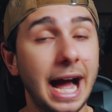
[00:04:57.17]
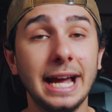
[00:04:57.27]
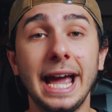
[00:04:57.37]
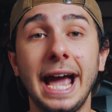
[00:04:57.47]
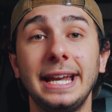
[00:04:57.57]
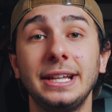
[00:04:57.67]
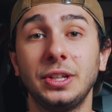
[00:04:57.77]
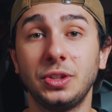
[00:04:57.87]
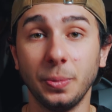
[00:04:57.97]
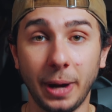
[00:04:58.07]
I added
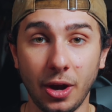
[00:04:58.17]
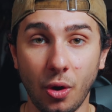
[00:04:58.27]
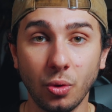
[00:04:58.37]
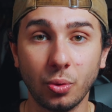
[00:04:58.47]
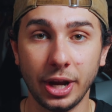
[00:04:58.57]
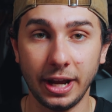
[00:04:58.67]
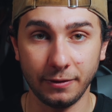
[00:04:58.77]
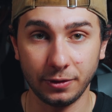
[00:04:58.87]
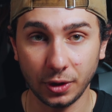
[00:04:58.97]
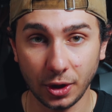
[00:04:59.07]
to my own
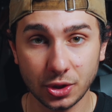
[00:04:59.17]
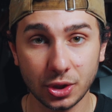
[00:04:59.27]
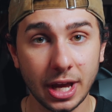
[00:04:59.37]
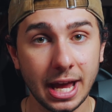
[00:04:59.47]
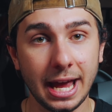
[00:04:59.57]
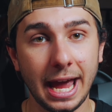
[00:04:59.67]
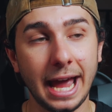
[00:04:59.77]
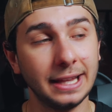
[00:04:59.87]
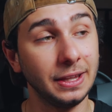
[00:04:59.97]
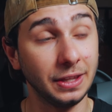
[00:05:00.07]
creative touch
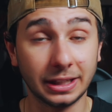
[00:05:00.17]
and the